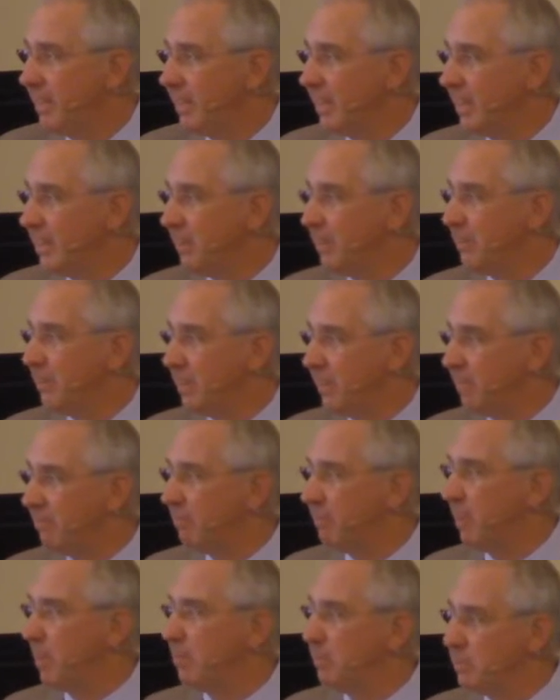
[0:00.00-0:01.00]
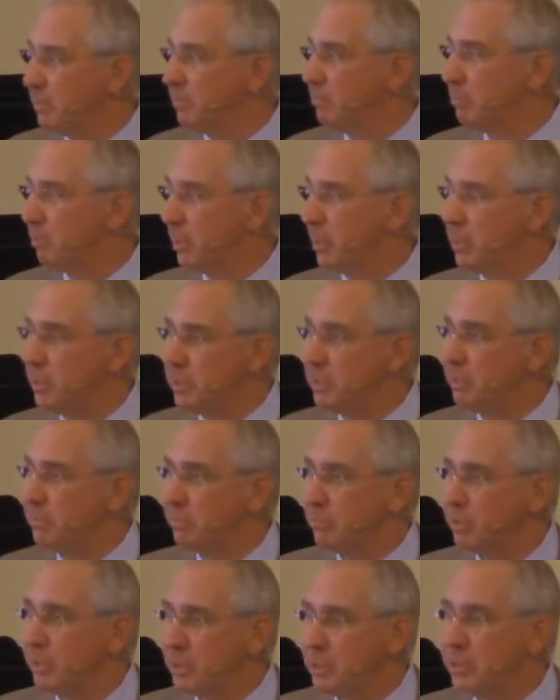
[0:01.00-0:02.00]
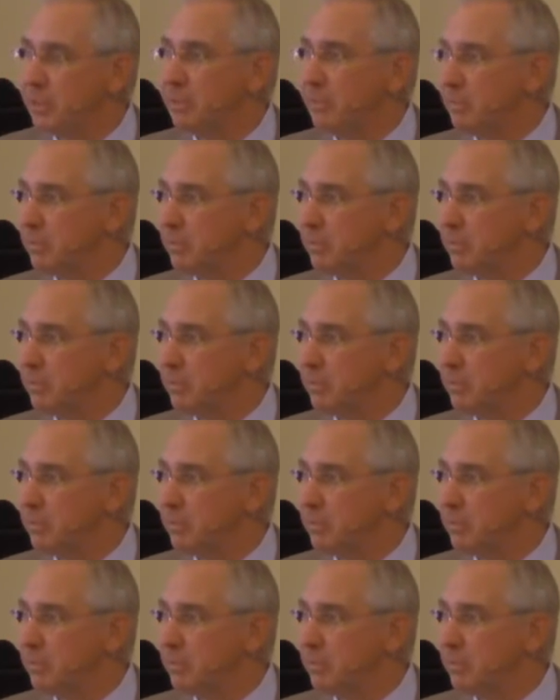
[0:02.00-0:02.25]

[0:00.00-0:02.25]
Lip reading: You know, that famous British preacher,